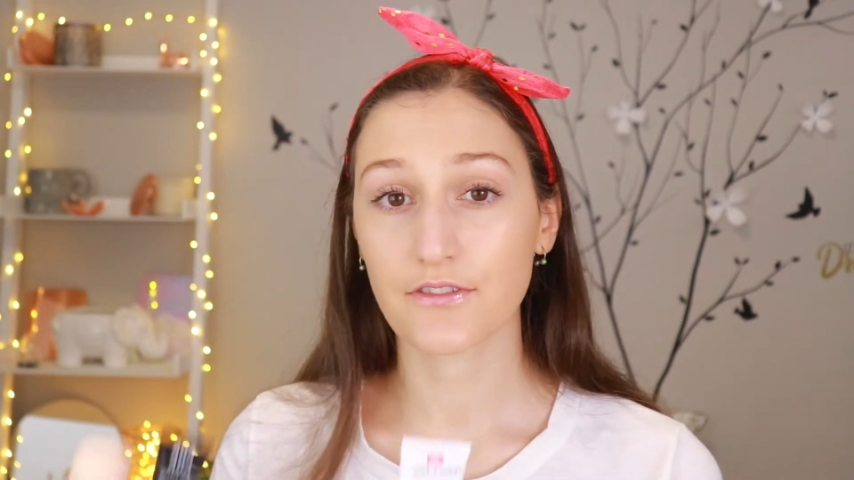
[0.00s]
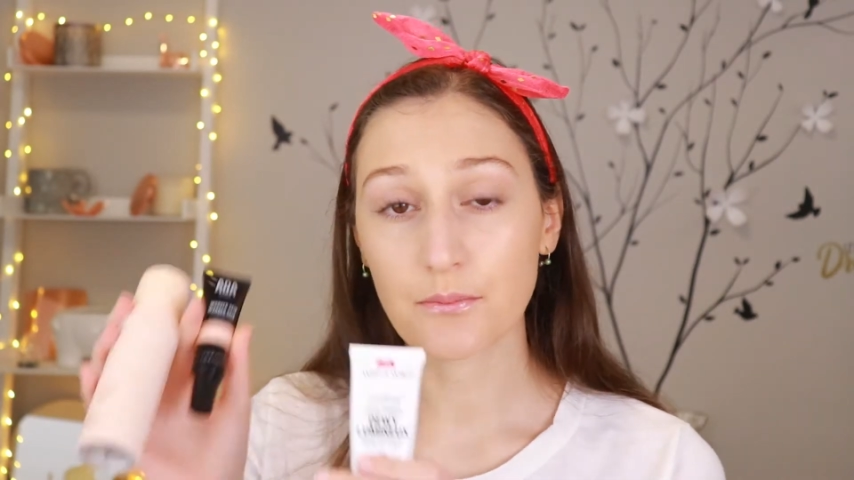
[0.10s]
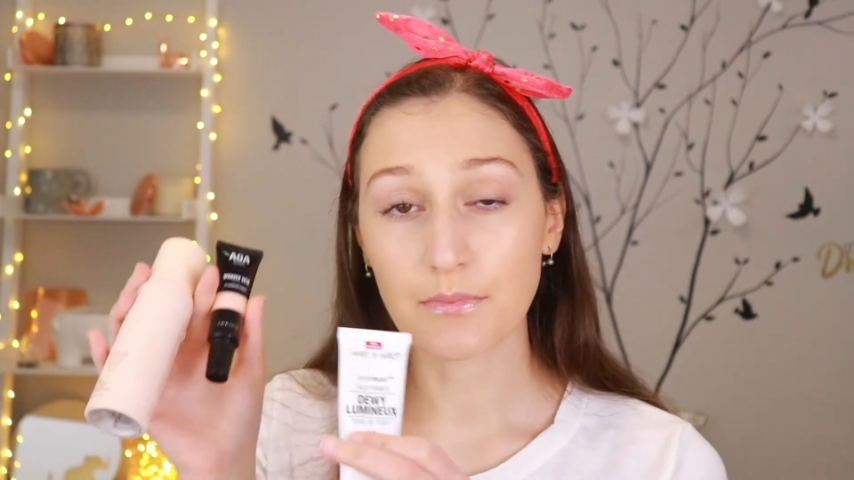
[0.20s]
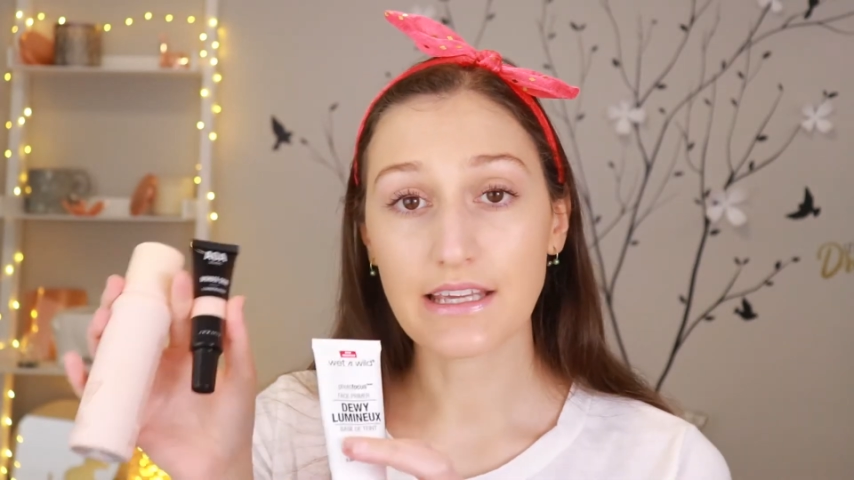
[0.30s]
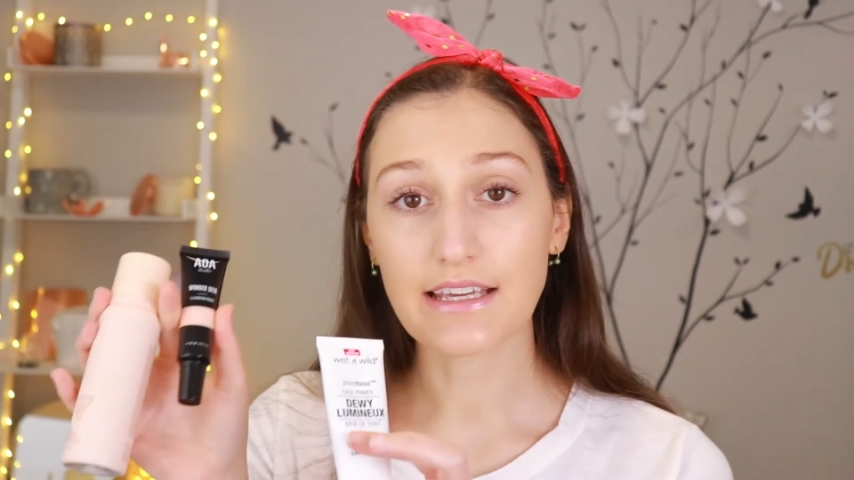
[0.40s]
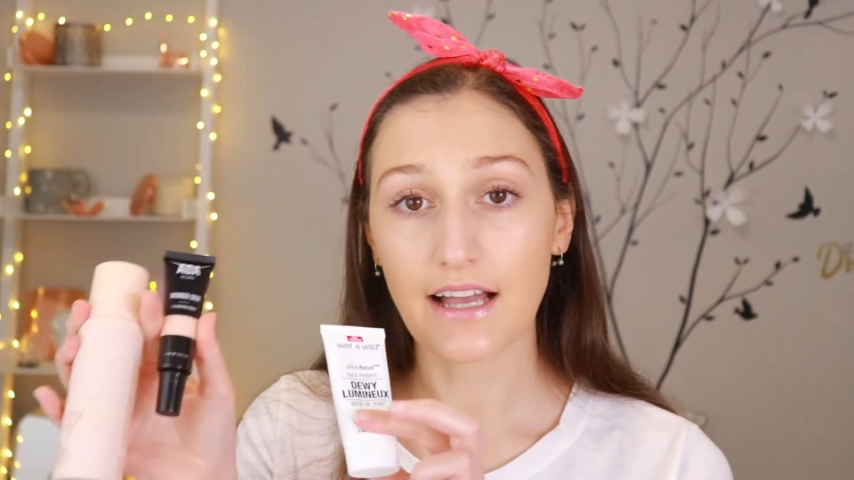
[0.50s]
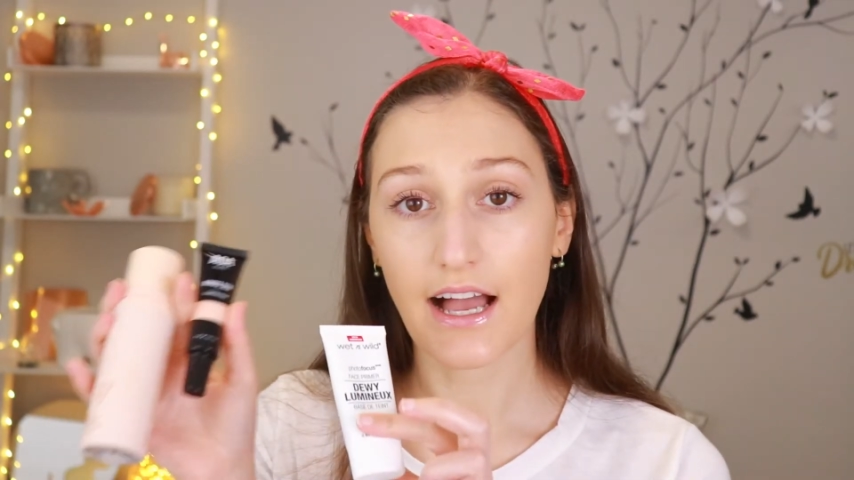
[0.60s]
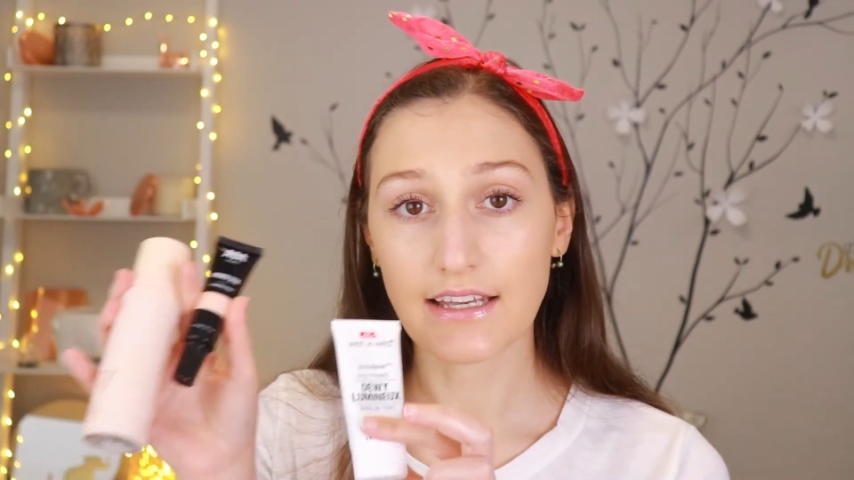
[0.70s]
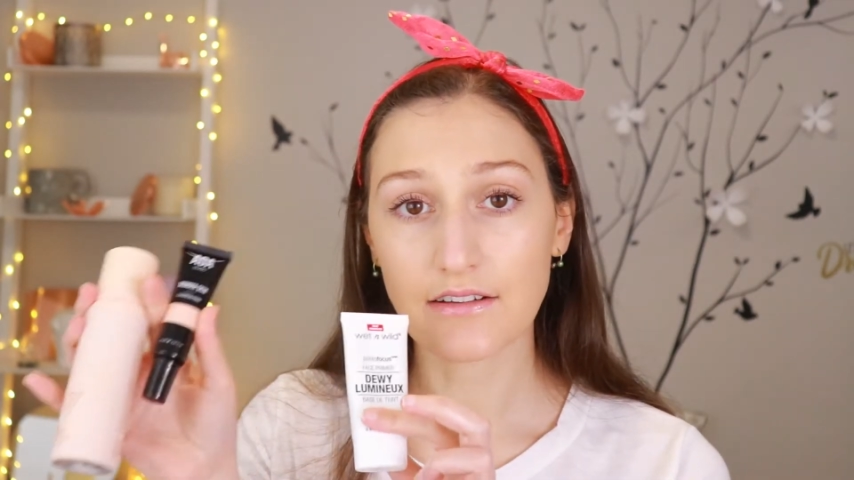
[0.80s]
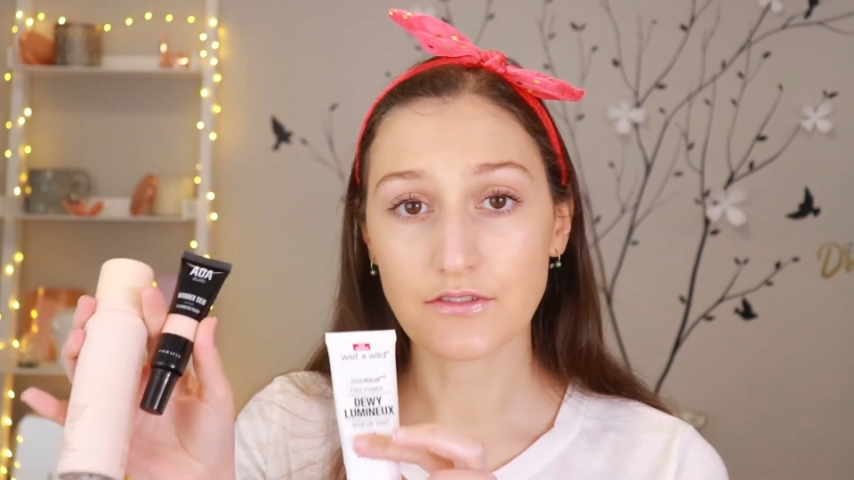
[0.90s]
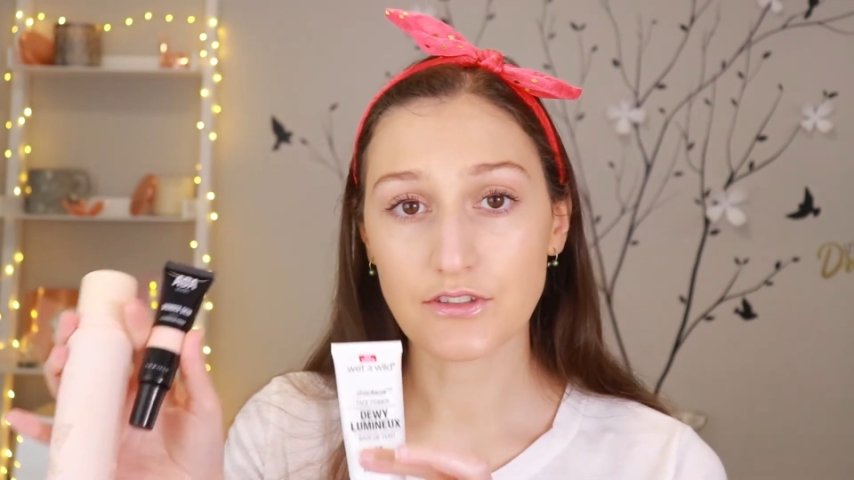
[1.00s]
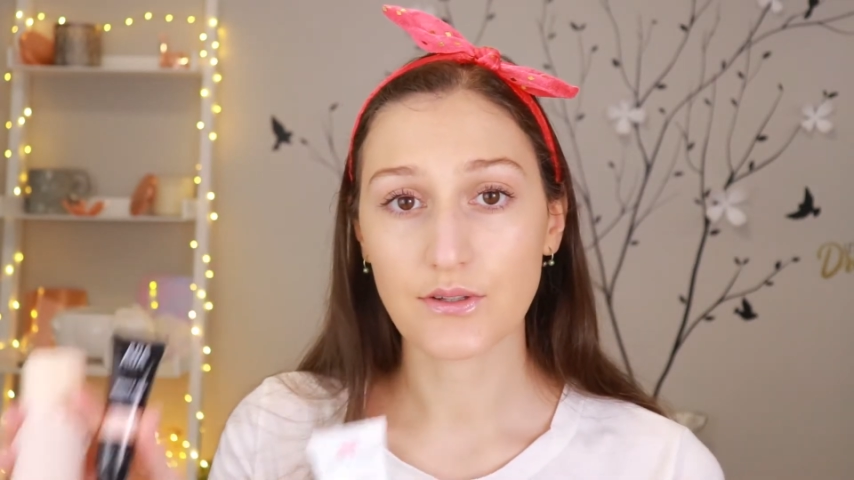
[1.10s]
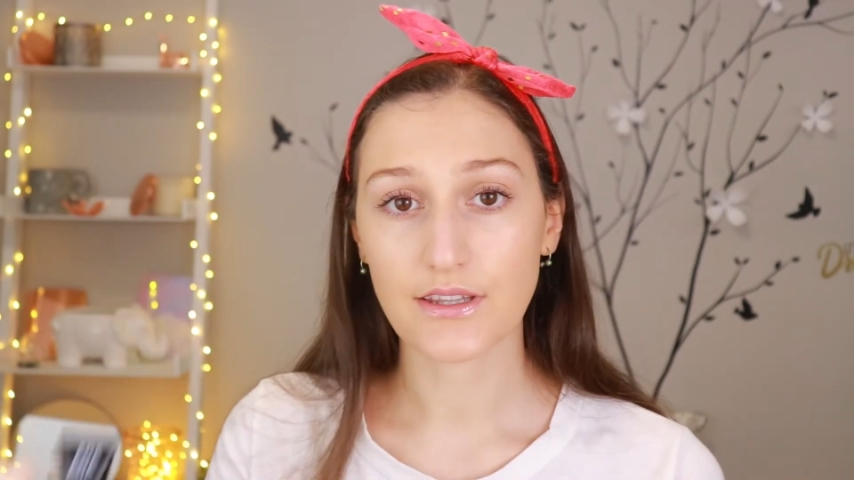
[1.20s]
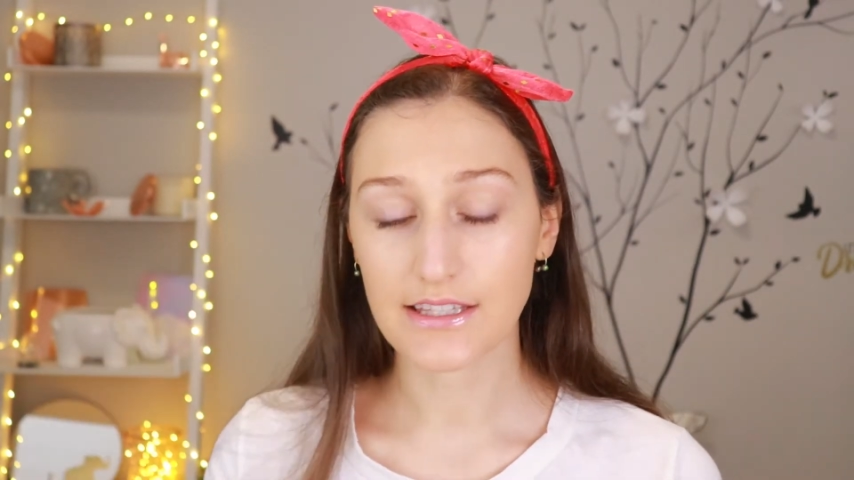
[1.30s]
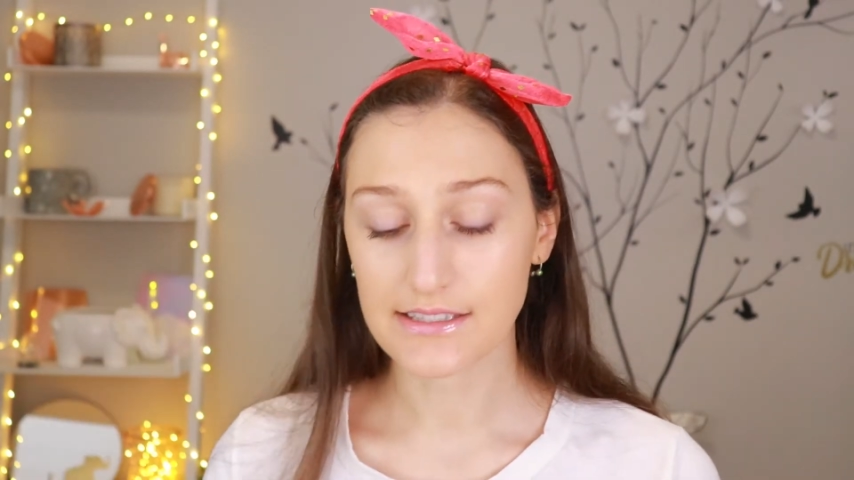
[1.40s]
for me kind of
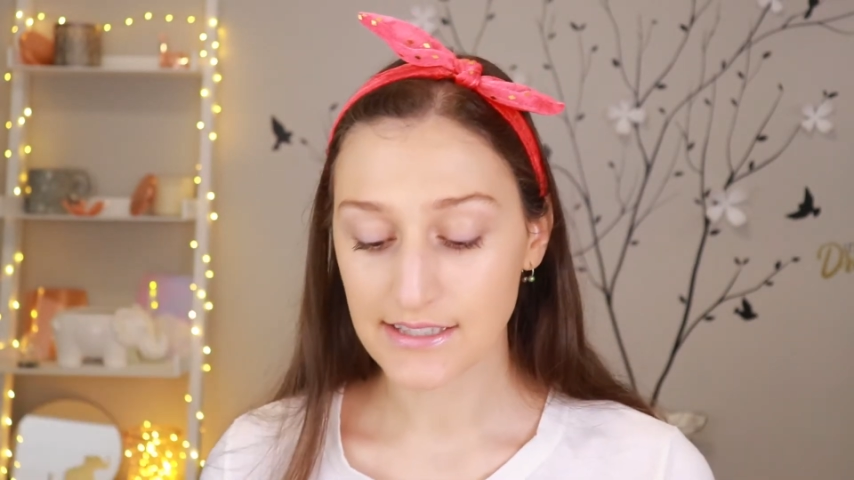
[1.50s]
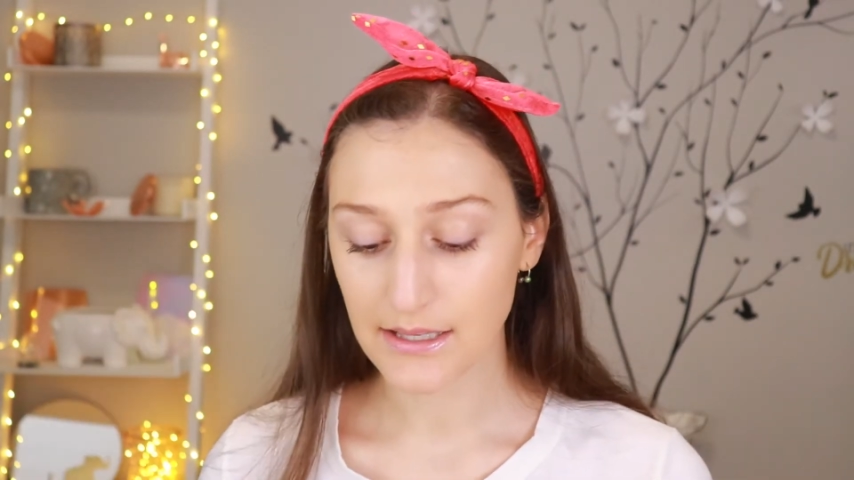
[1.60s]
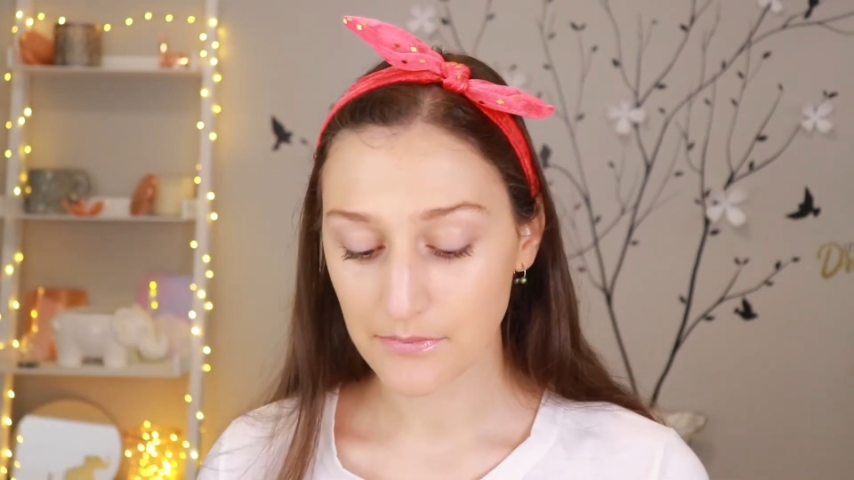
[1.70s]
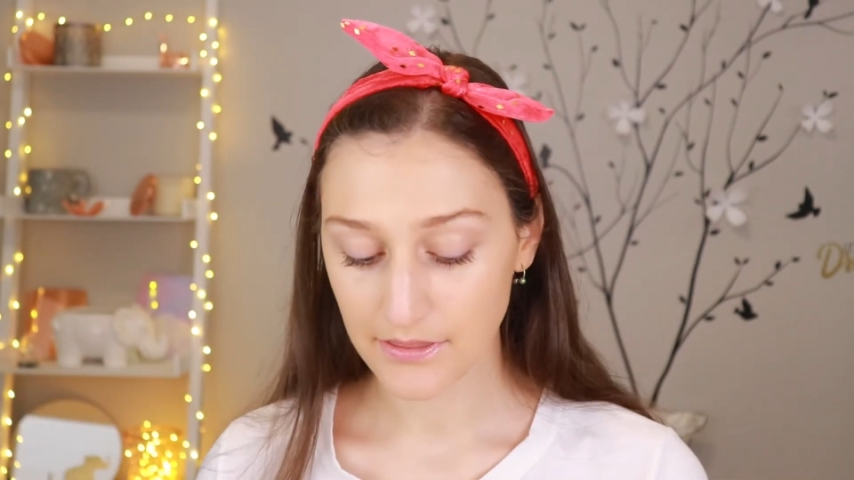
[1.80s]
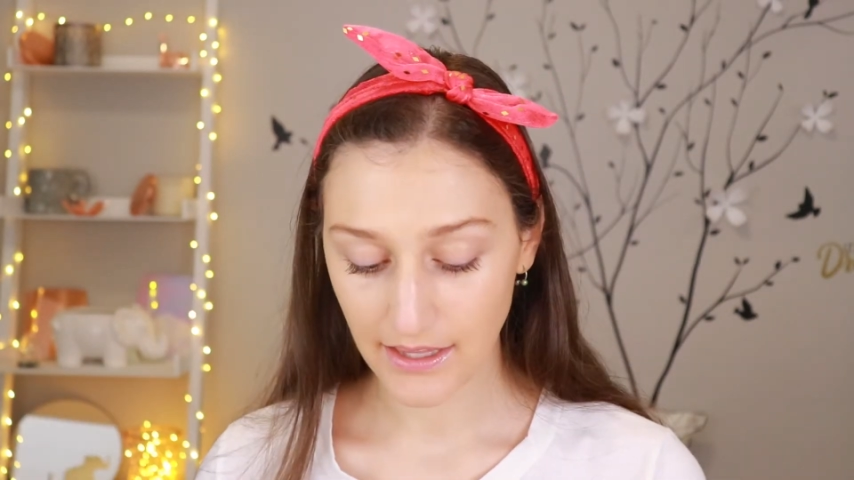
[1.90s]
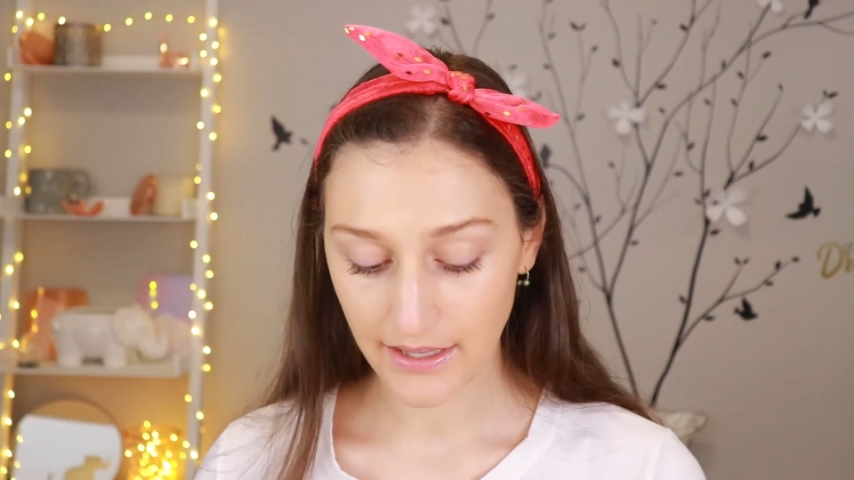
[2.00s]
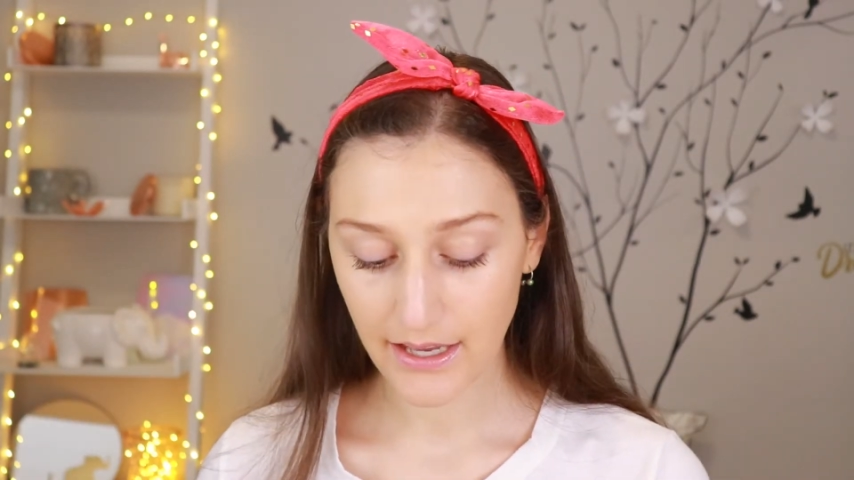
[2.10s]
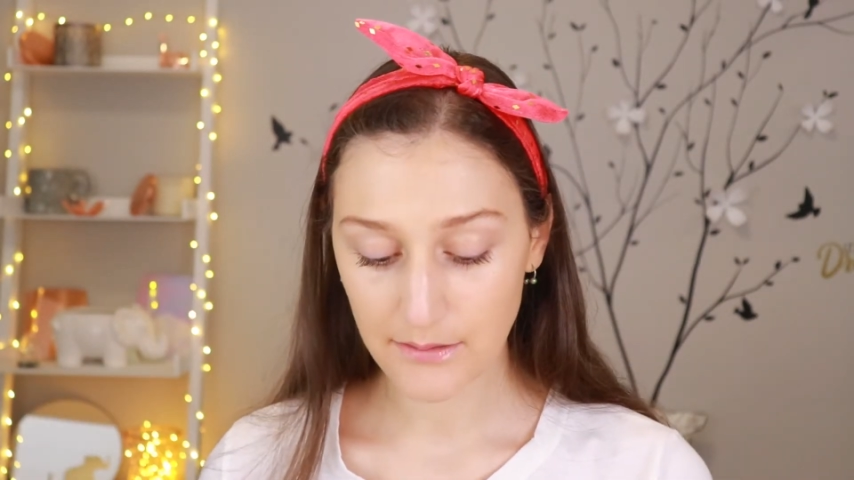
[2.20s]
do the same thing.